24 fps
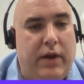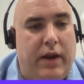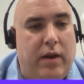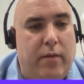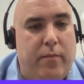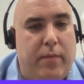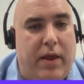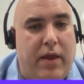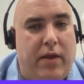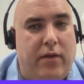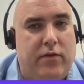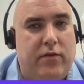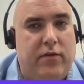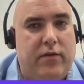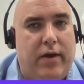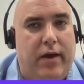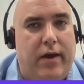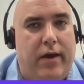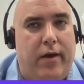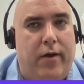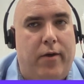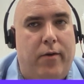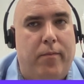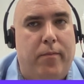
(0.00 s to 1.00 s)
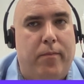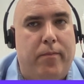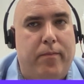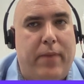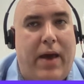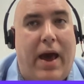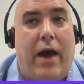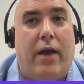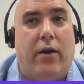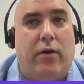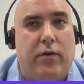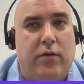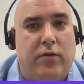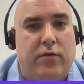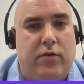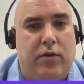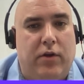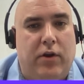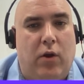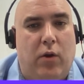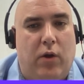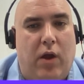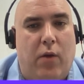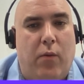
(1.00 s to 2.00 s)
database patterns,
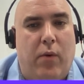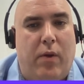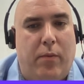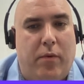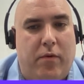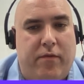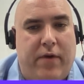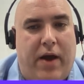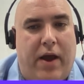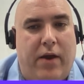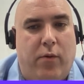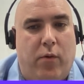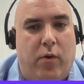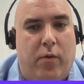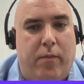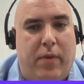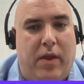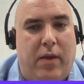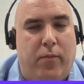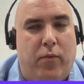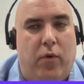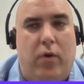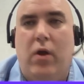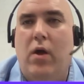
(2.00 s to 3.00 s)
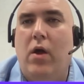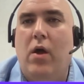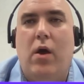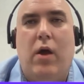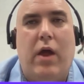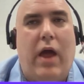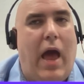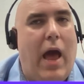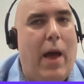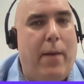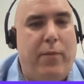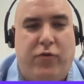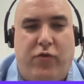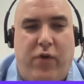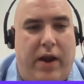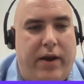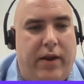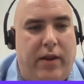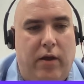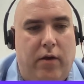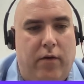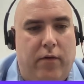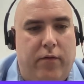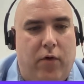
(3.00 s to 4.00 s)
you know, can we provide to our people?
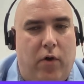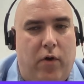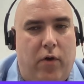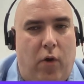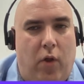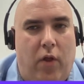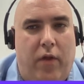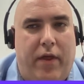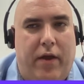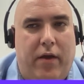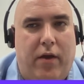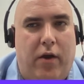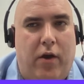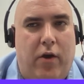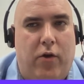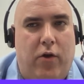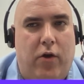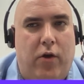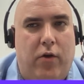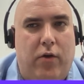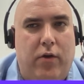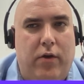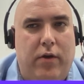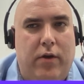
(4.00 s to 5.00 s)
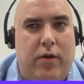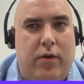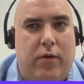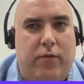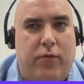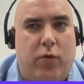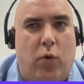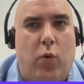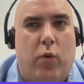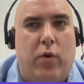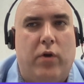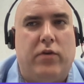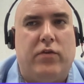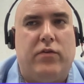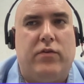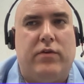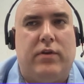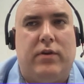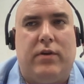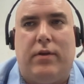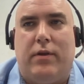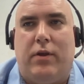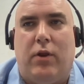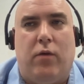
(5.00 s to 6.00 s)
Abstracting all that, you know, of course,
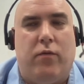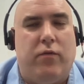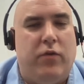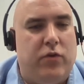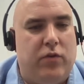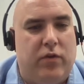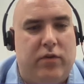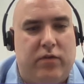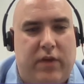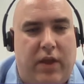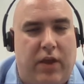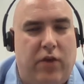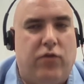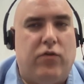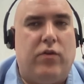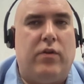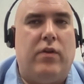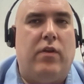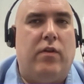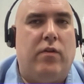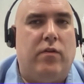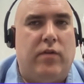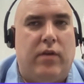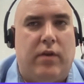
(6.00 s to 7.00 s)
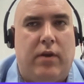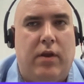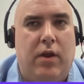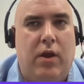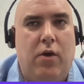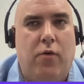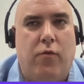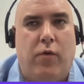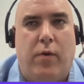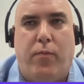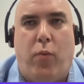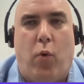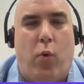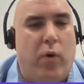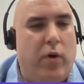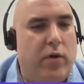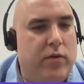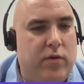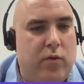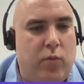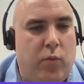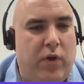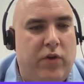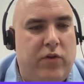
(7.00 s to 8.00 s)
to, you know, visualizations and reports
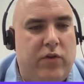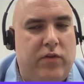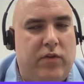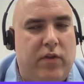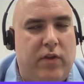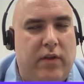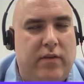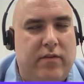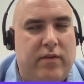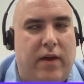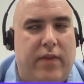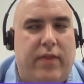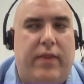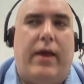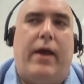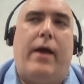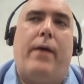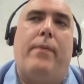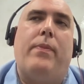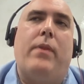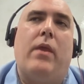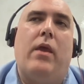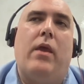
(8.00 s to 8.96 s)
and widgets and things like that.